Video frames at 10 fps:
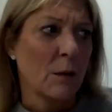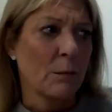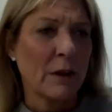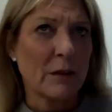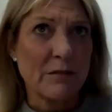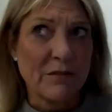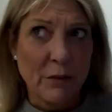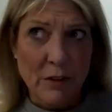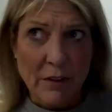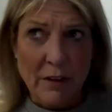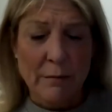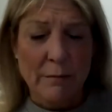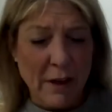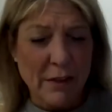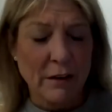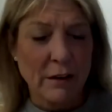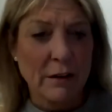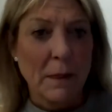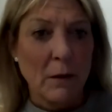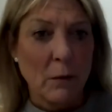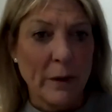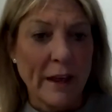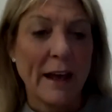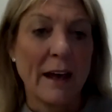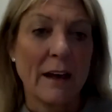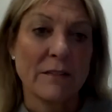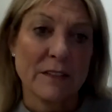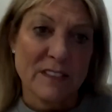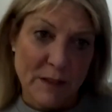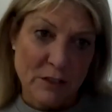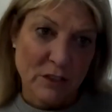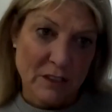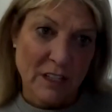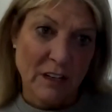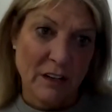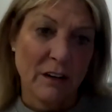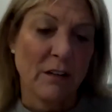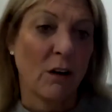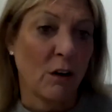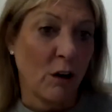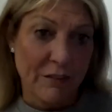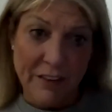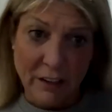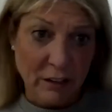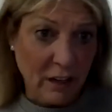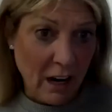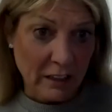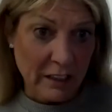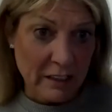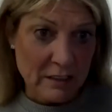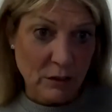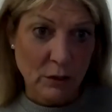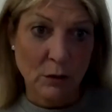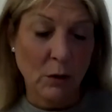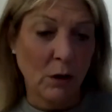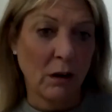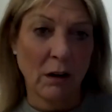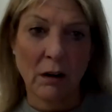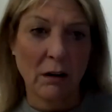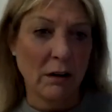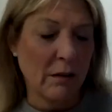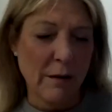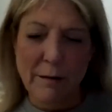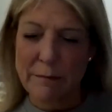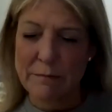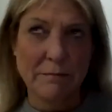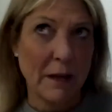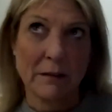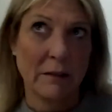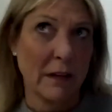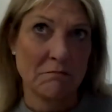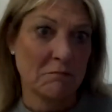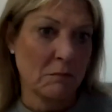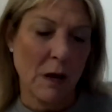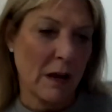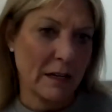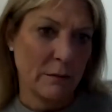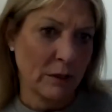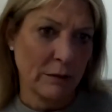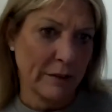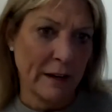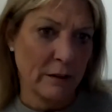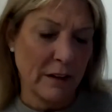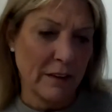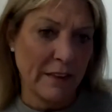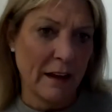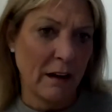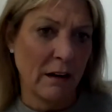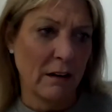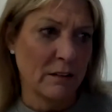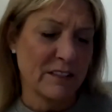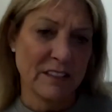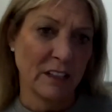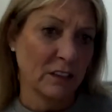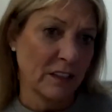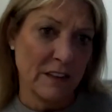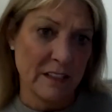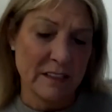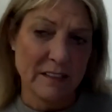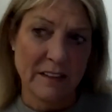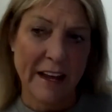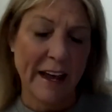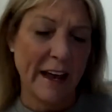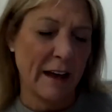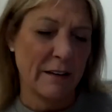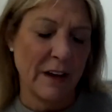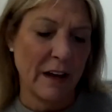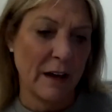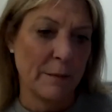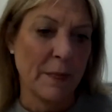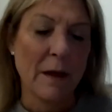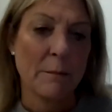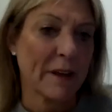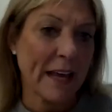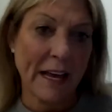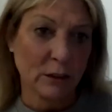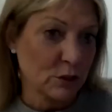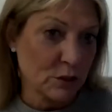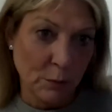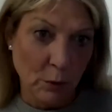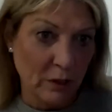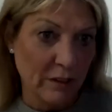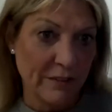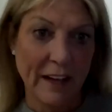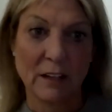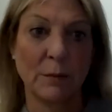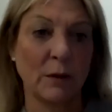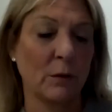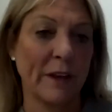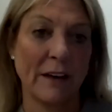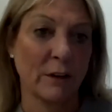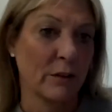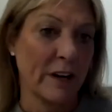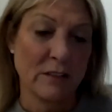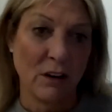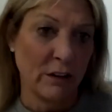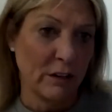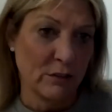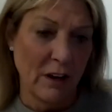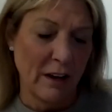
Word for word: But for the mother, we have specialists here, our heart failure colleagues who are better than anyone around. They are skilled at this. They have um, mechanical support available. We have a great cardiothoracic